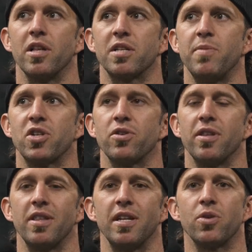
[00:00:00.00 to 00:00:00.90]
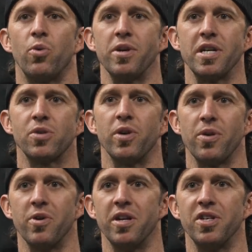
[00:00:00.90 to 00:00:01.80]
let's make sure that the
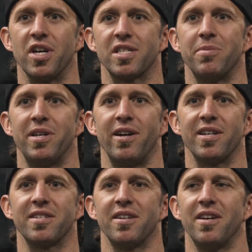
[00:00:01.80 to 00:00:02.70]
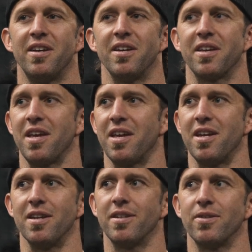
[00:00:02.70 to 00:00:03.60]
2021 Justin Medeiros
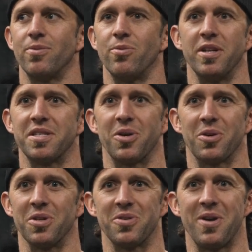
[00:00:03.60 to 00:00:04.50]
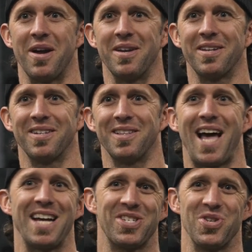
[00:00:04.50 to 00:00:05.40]
can run circles around
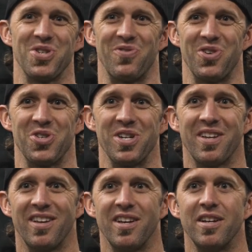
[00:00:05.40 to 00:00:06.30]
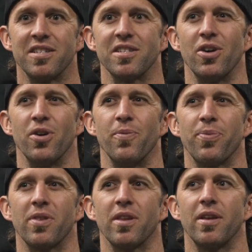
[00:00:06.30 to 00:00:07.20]
last year's version. So,
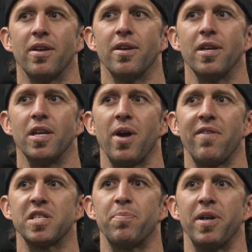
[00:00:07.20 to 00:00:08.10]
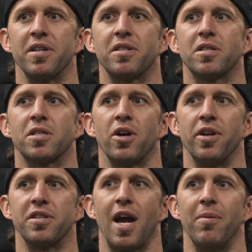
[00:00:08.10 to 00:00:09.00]
you know, we haven't spent a ton
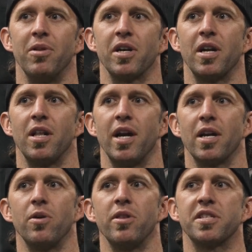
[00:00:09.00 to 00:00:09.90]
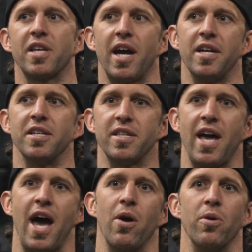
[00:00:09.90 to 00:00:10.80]
of time looking at like, oh, this guy does
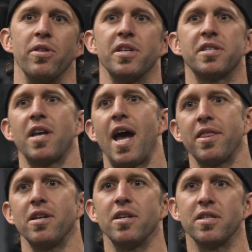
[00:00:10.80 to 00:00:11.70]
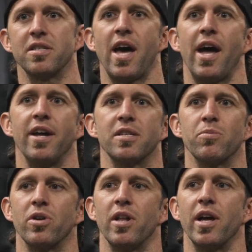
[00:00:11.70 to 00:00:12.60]
that or this athlete does that. It's
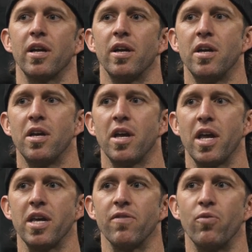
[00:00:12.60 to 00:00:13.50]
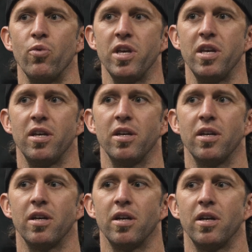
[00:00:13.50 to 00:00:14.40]
more like, hey, if we